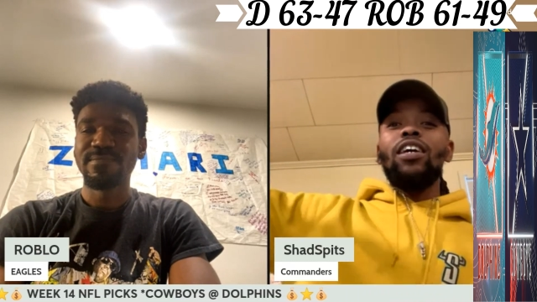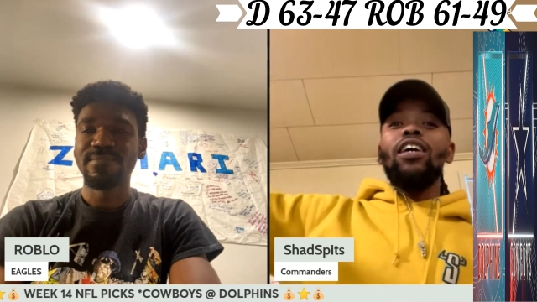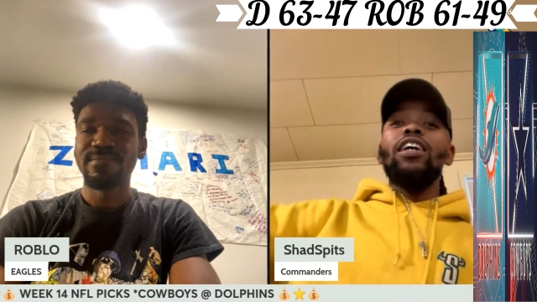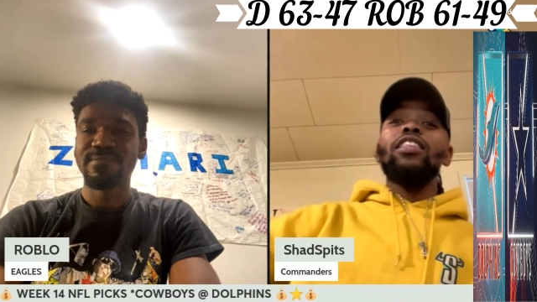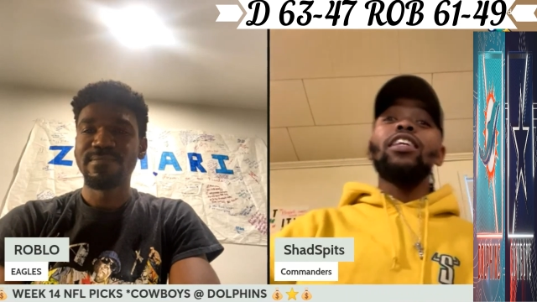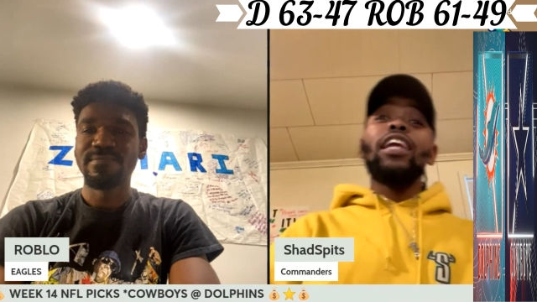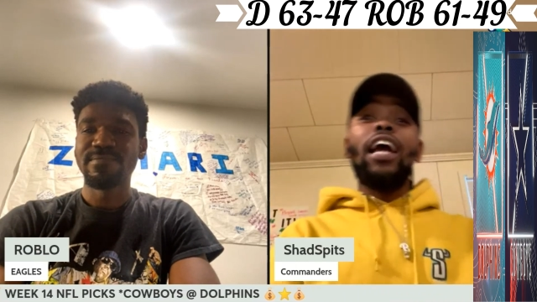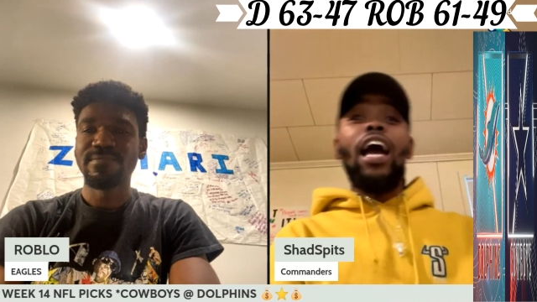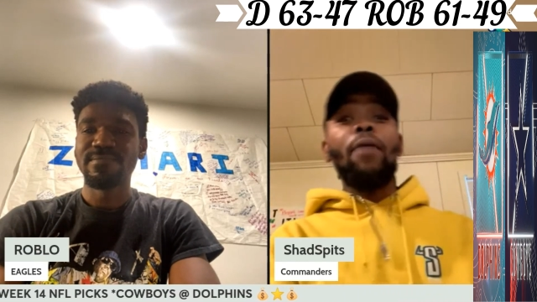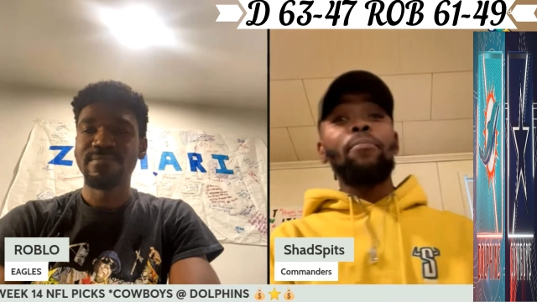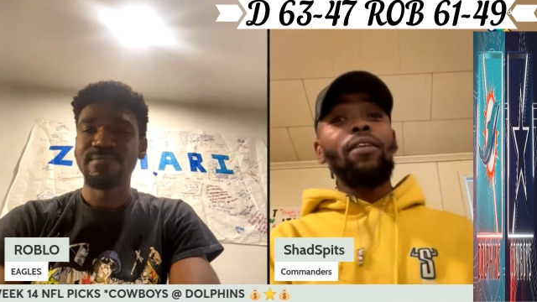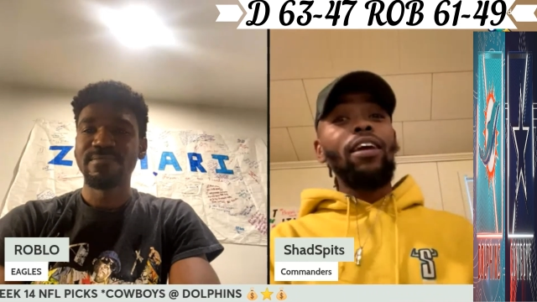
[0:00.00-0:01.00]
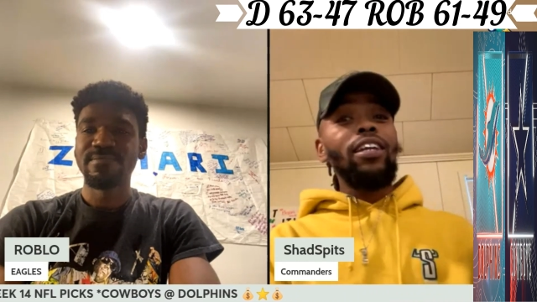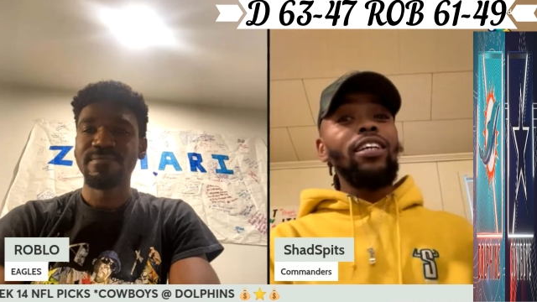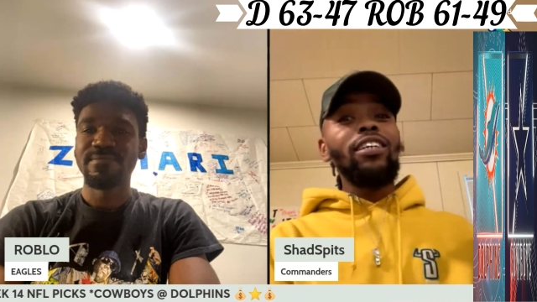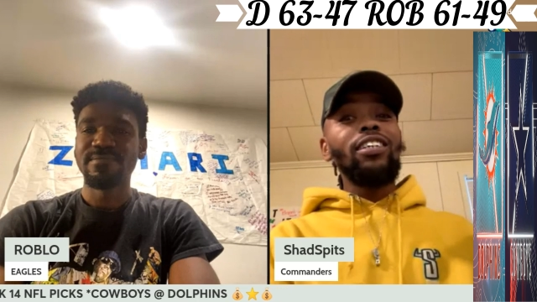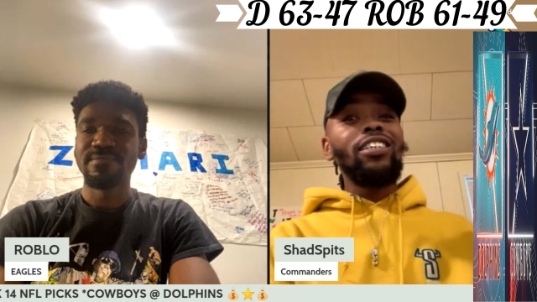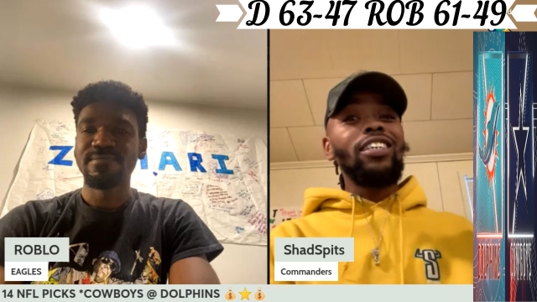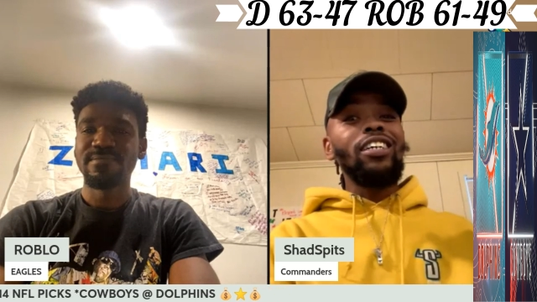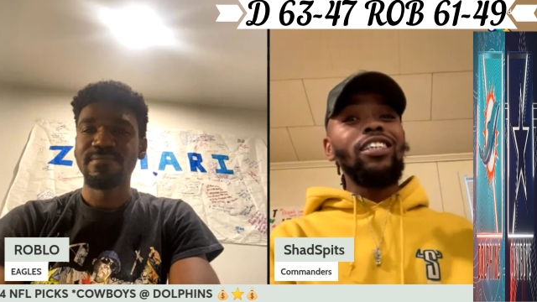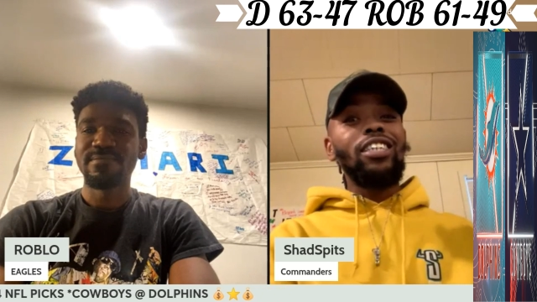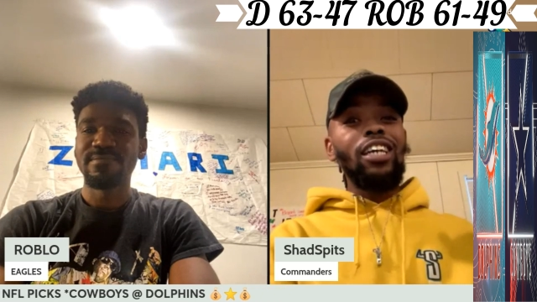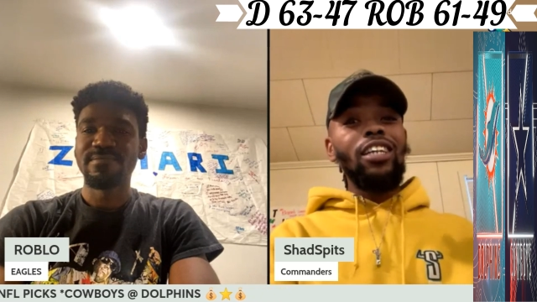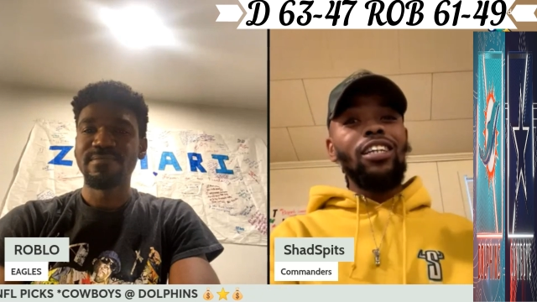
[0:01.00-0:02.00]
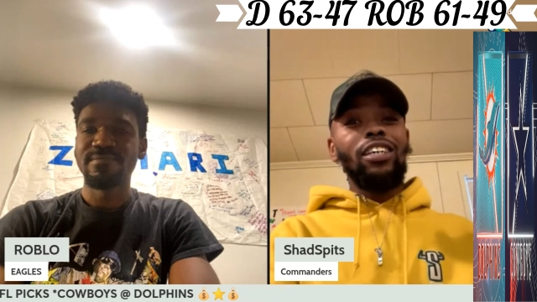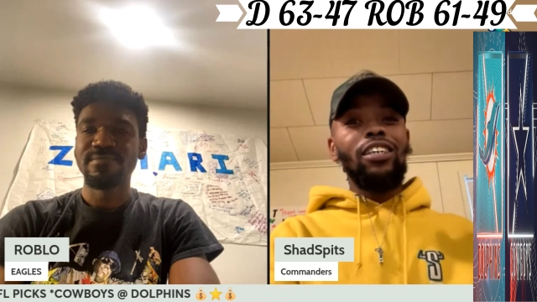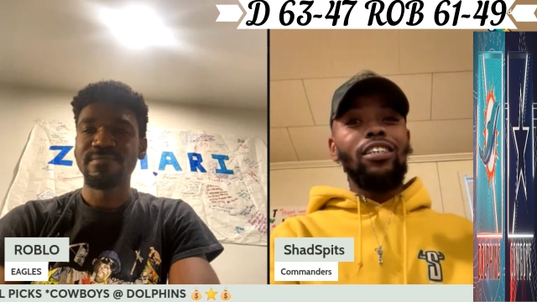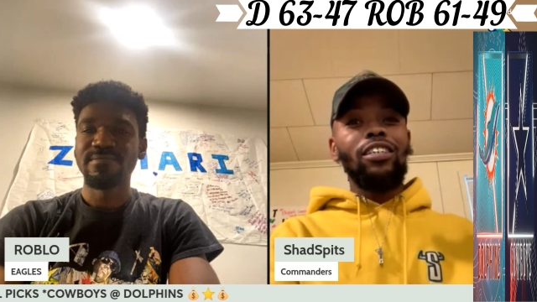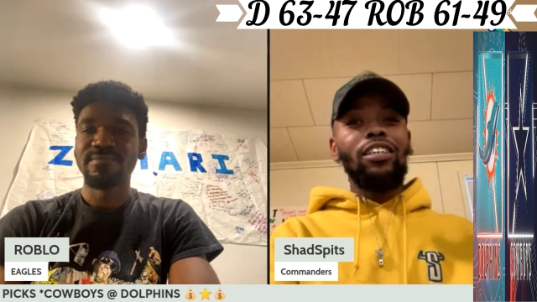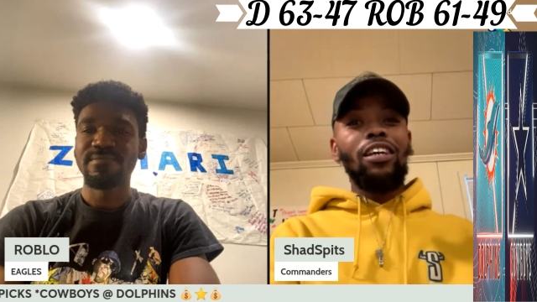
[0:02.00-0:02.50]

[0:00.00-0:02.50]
Speaker 1: and then they got to play these contenders,